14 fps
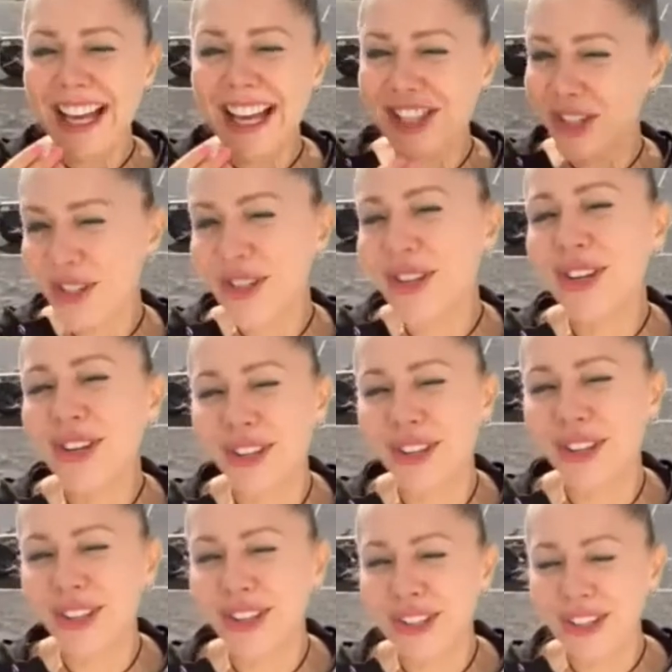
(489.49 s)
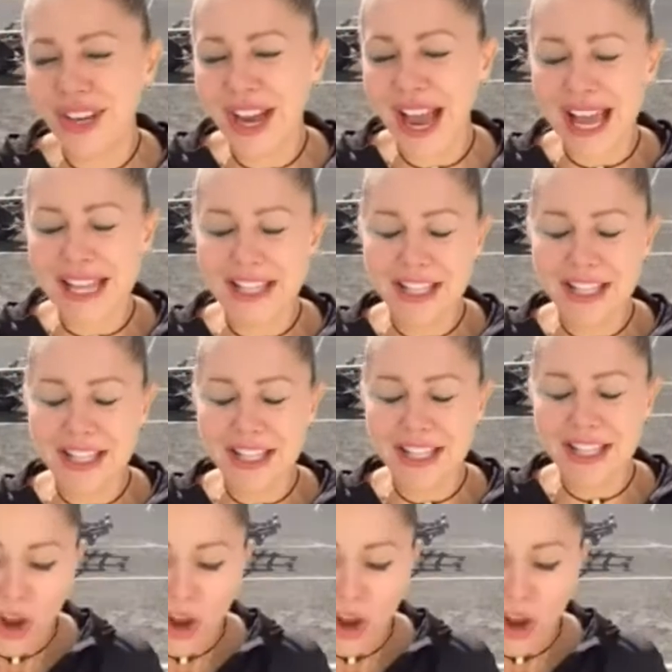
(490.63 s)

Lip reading: you knew you had to leave,